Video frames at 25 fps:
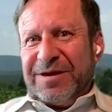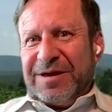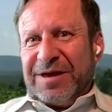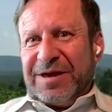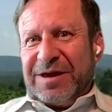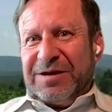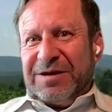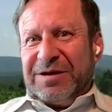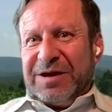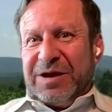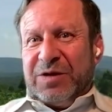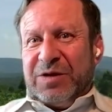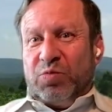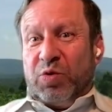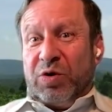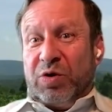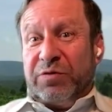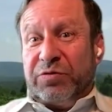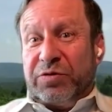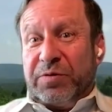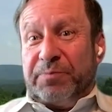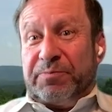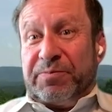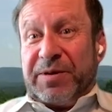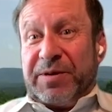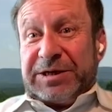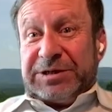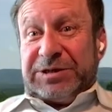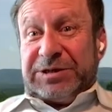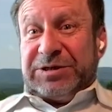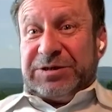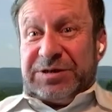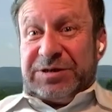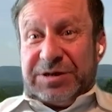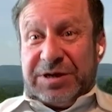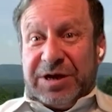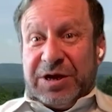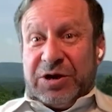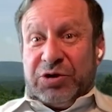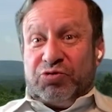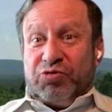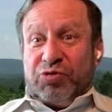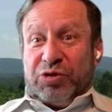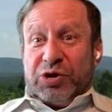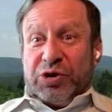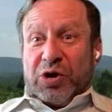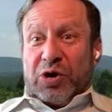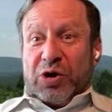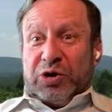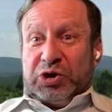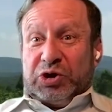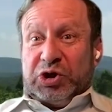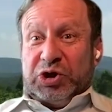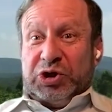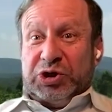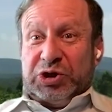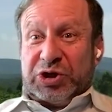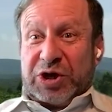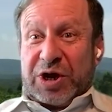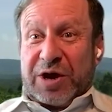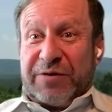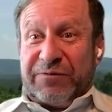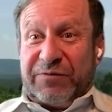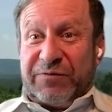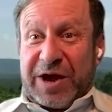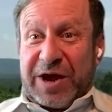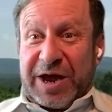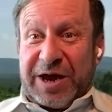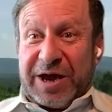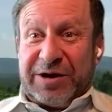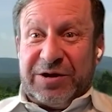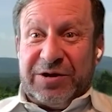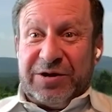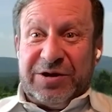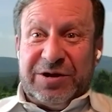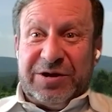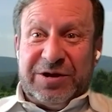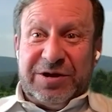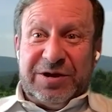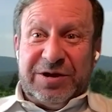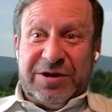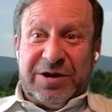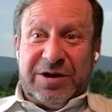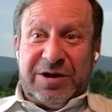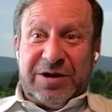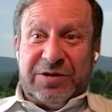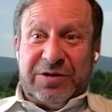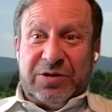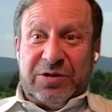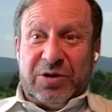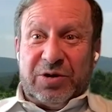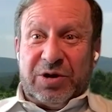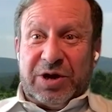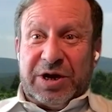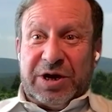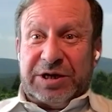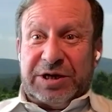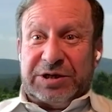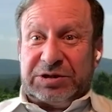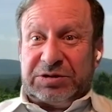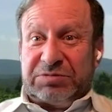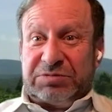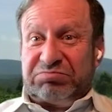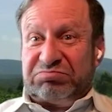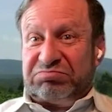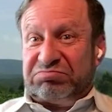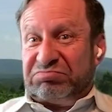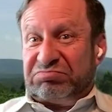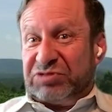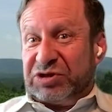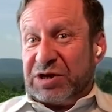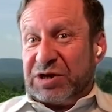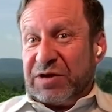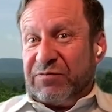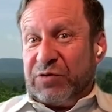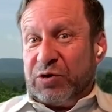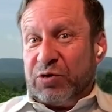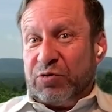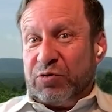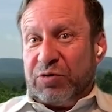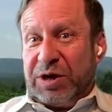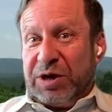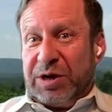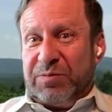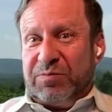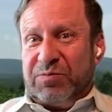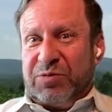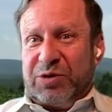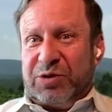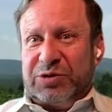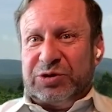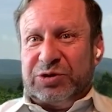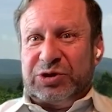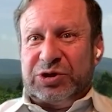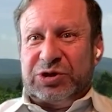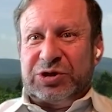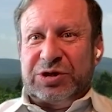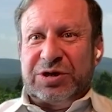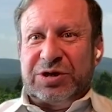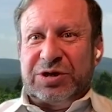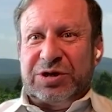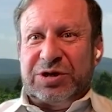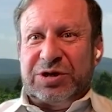In one of the best introductions I've had in the last 7 or 8 months,